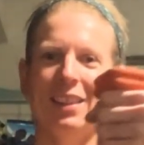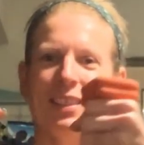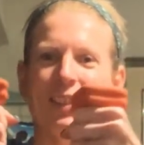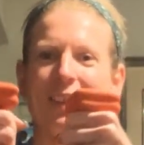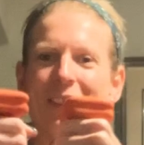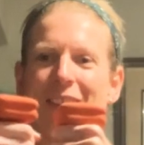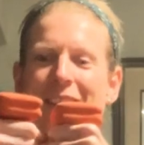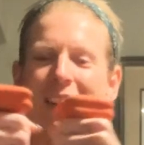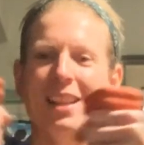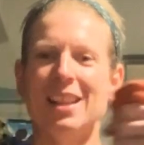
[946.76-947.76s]
Circle.
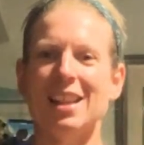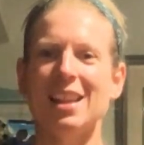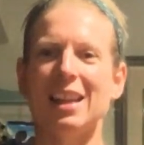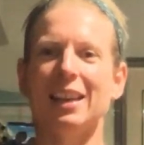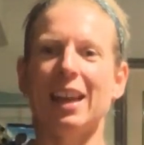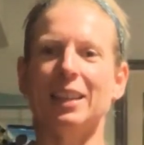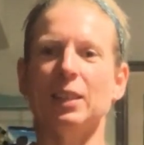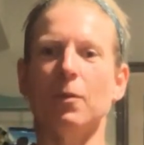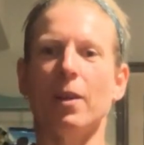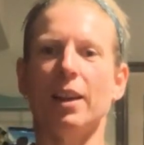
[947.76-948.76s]
Nice
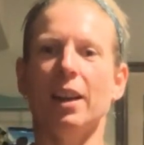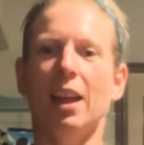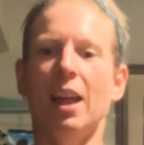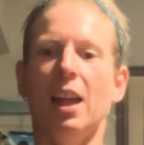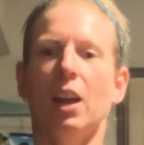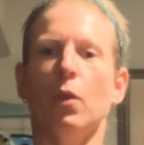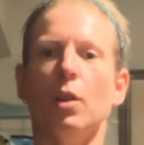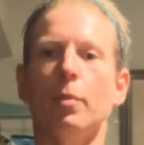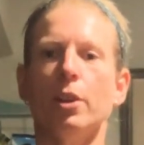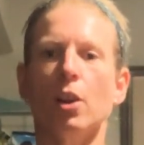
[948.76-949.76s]
and wide. And we're
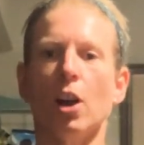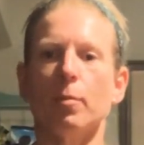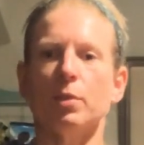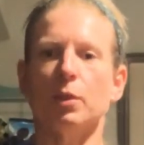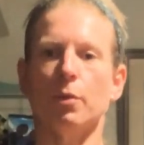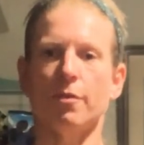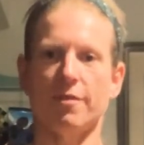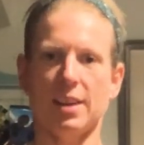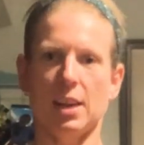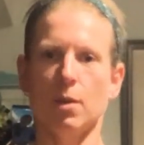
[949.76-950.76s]
going to bring your arms to a
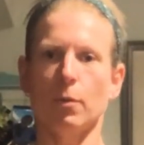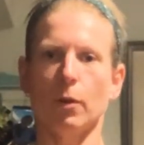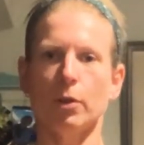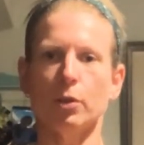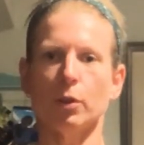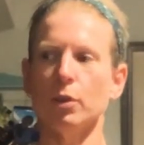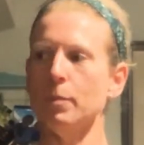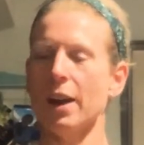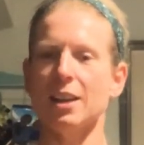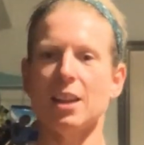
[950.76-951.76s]
V. Roll your shoulders
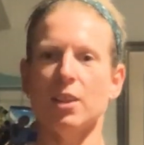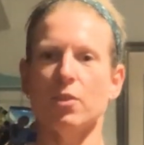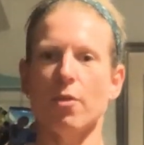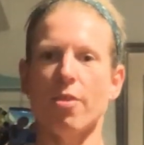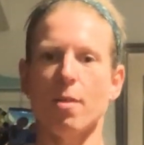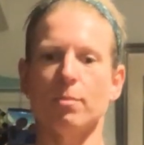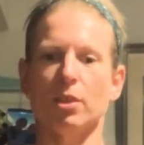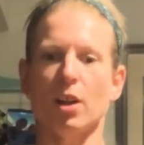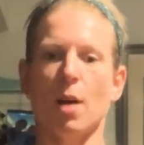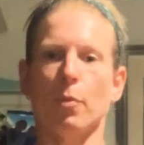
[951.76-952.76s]
back and down. Your thumbs
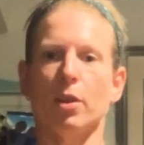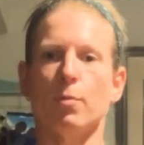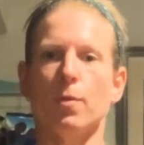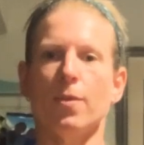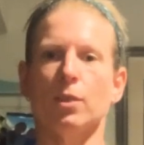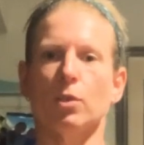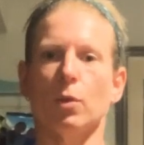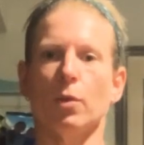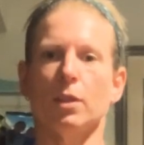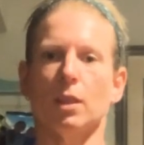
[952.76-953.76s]
are up. We're going to move this through
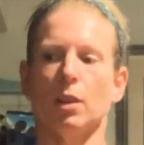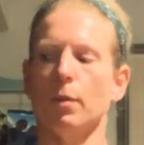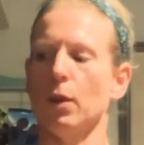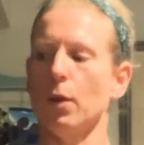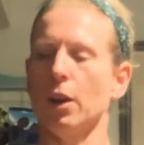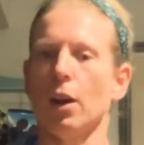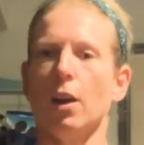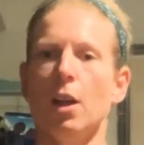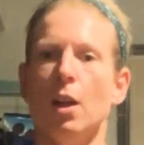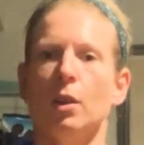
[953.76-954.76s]
this a little bit quicker.
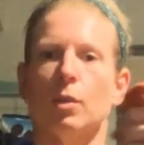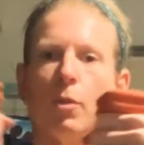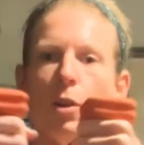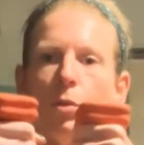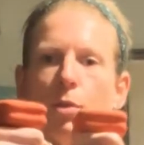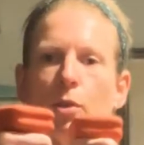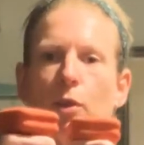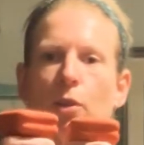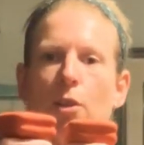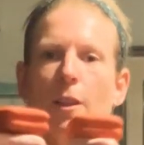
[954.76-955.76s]
So I'm going to go
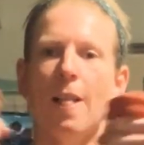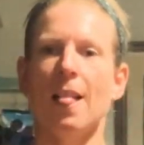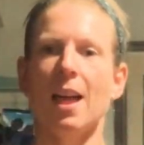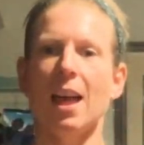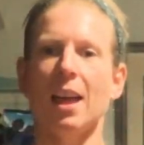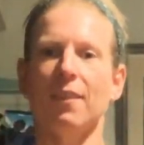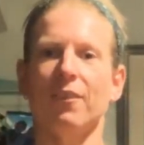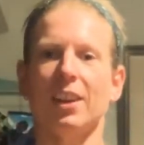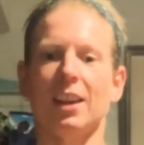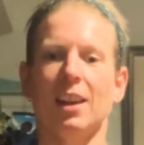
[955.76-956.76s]
circle and
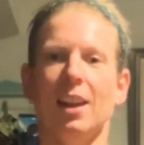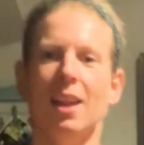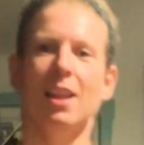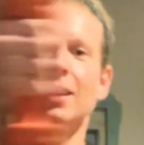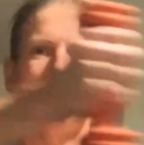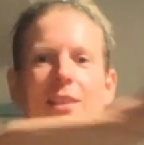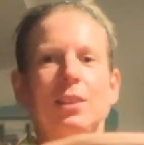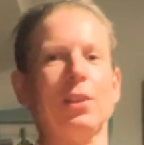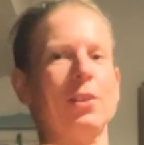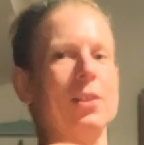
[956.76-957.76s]
V.
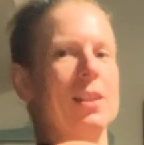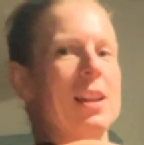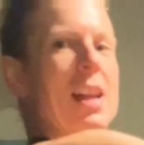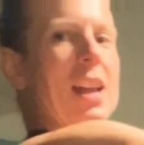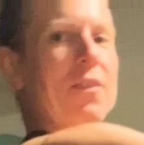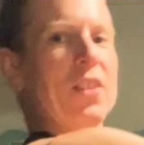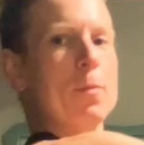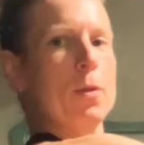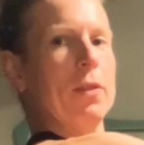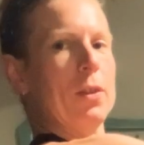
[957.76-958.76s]
Circle and V.
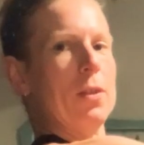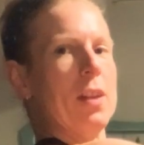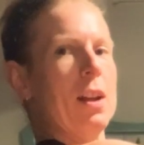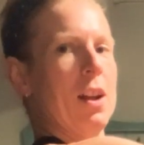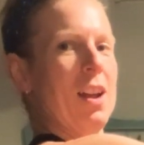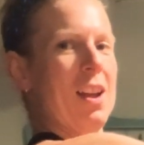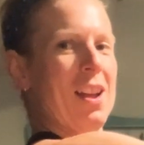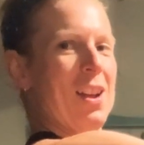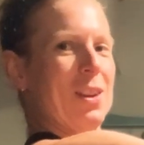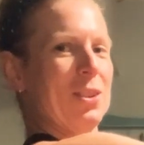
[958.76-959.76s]
Moving through that.
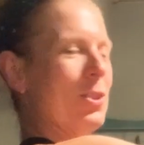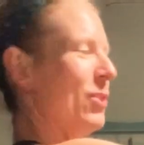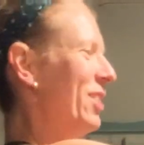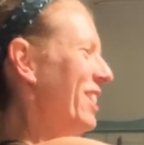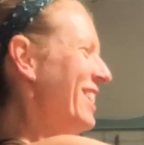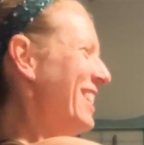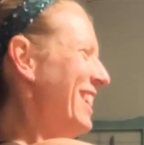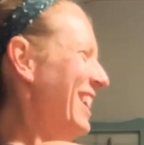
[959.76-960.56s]
Shoulders.